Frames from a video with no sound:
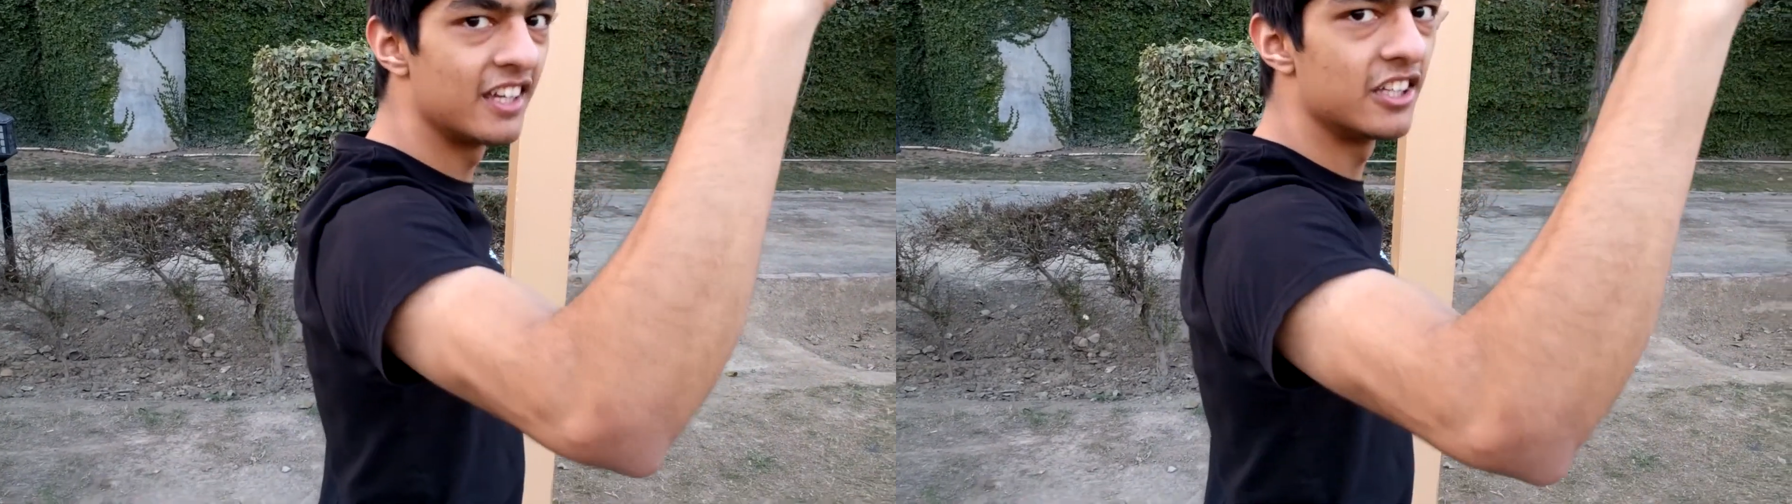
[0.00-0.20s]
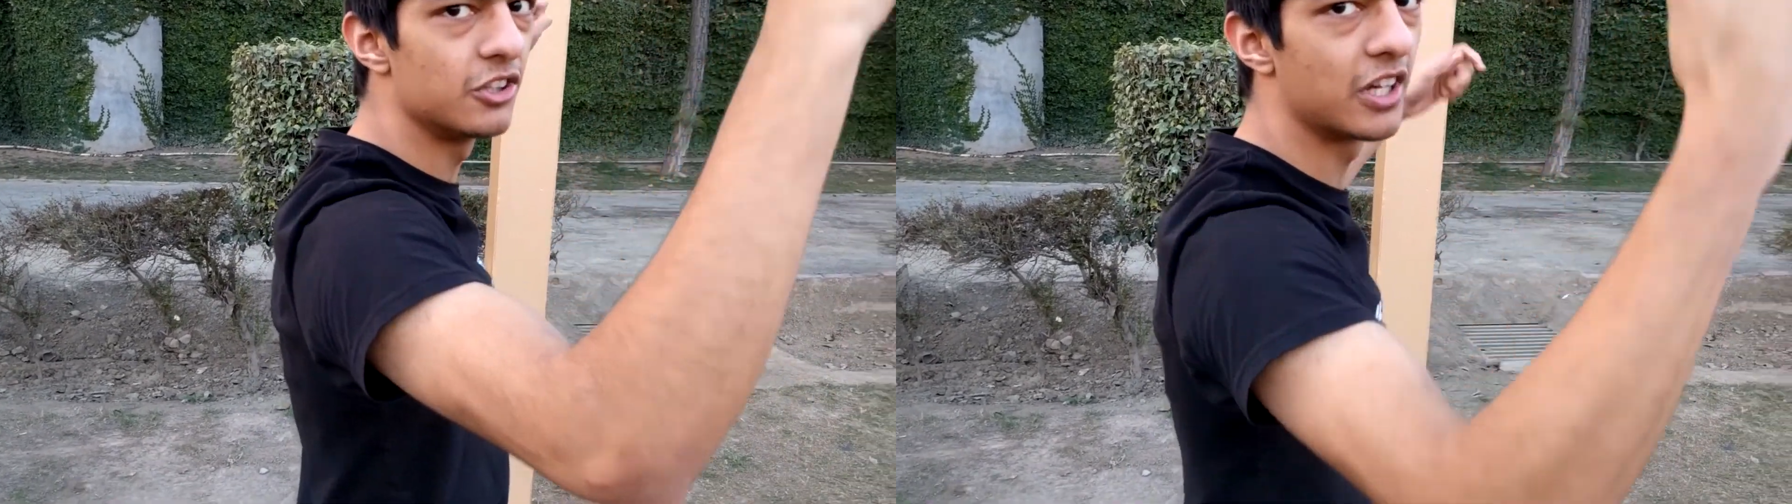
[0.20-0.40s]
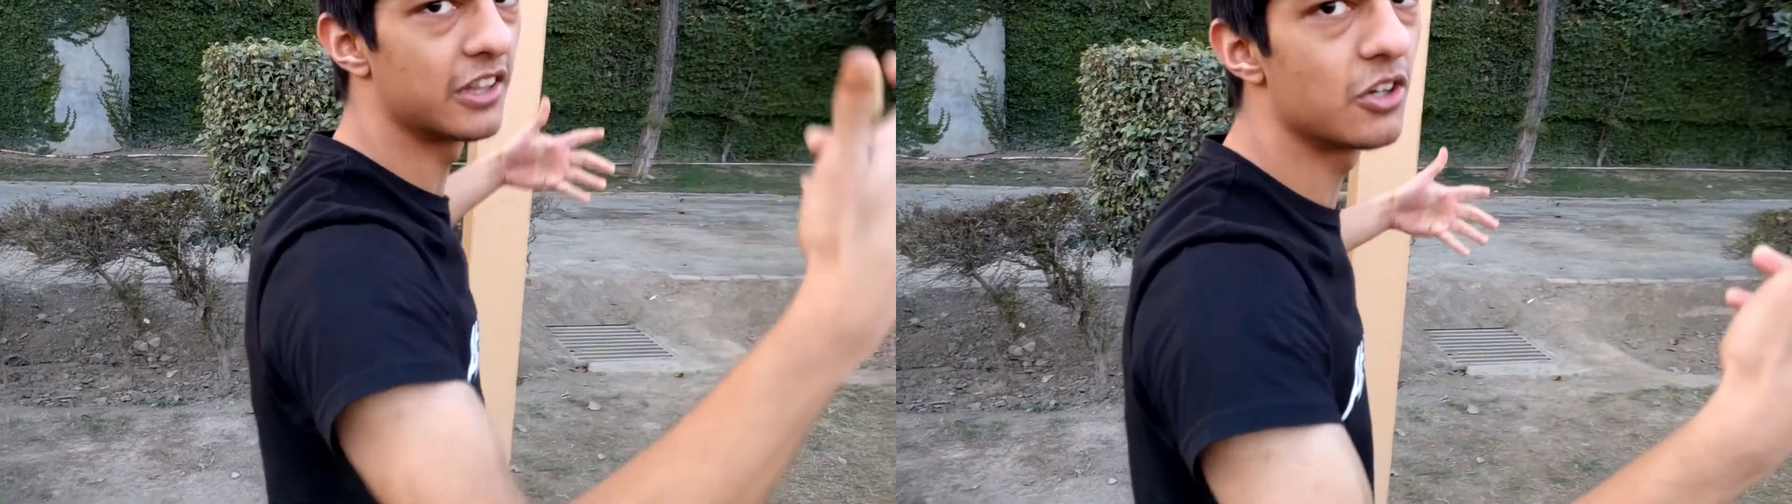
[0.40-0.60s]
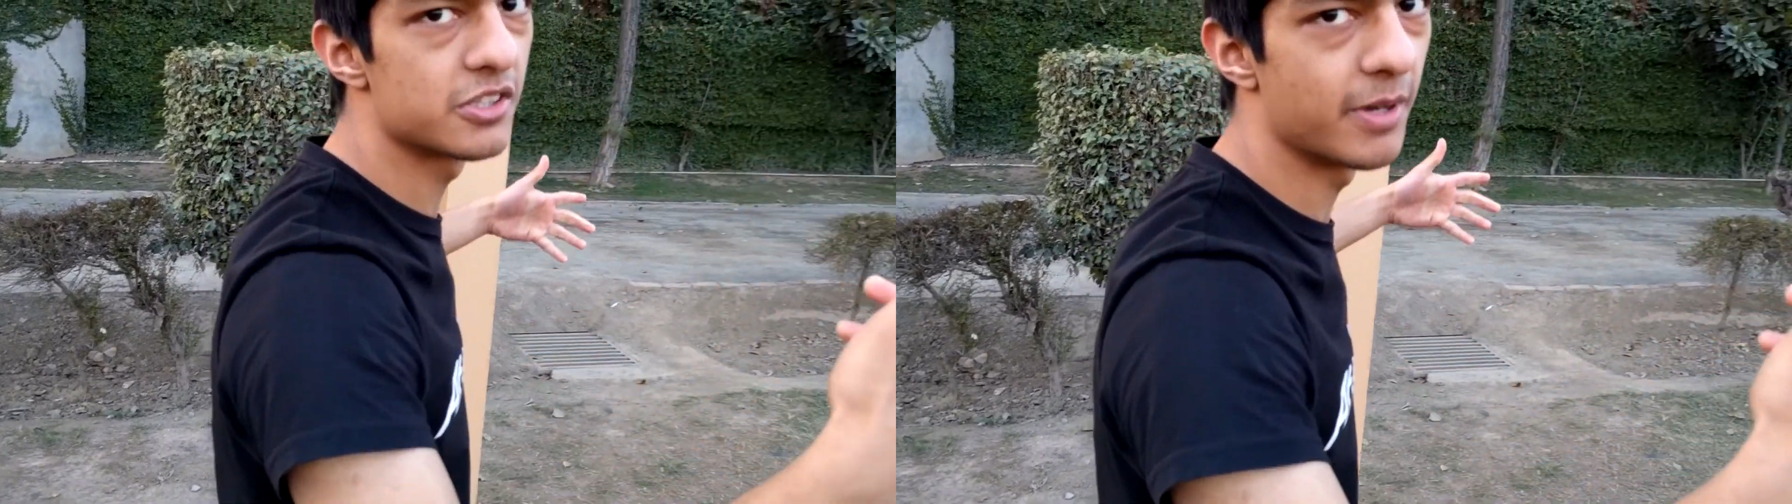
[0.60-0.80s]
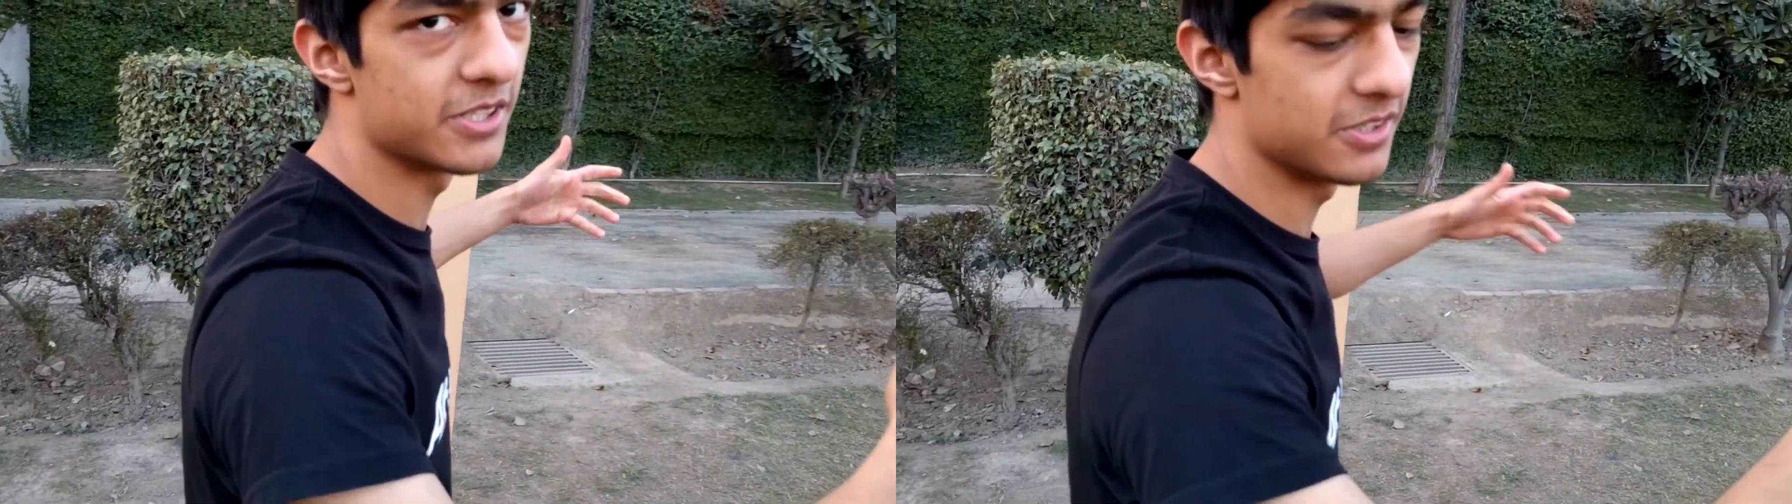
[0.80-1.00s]
you'll get those
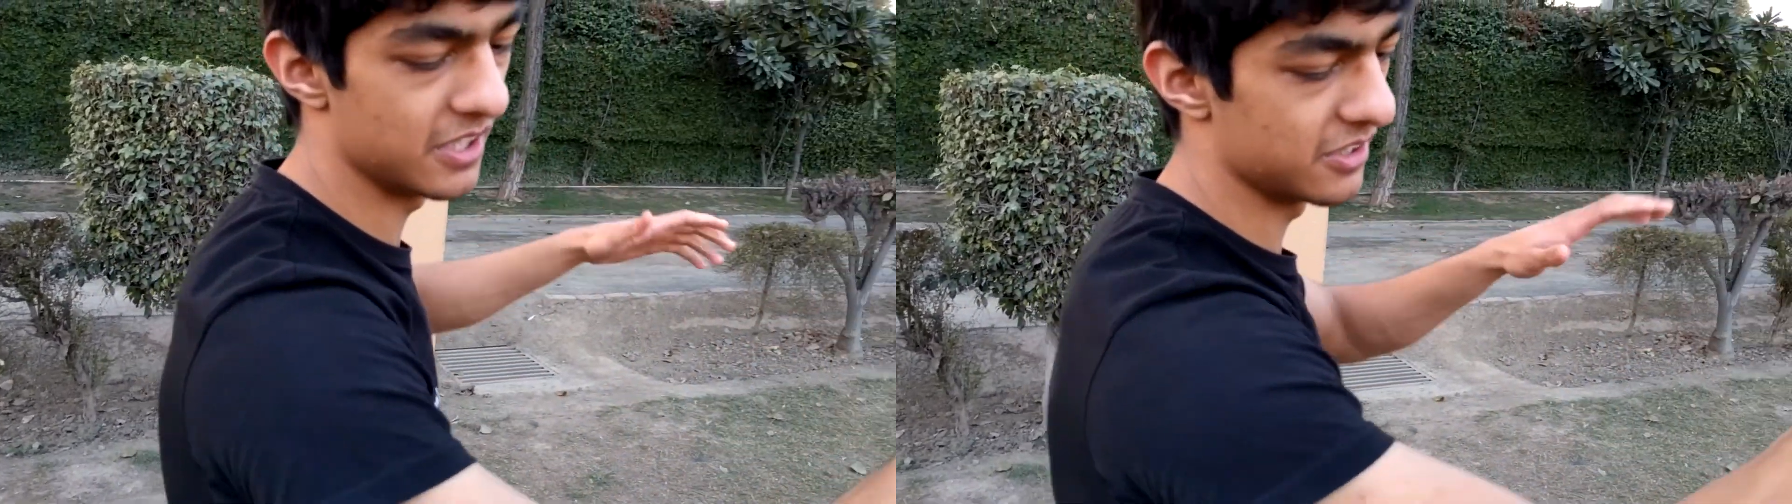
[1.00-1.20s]
muscles in.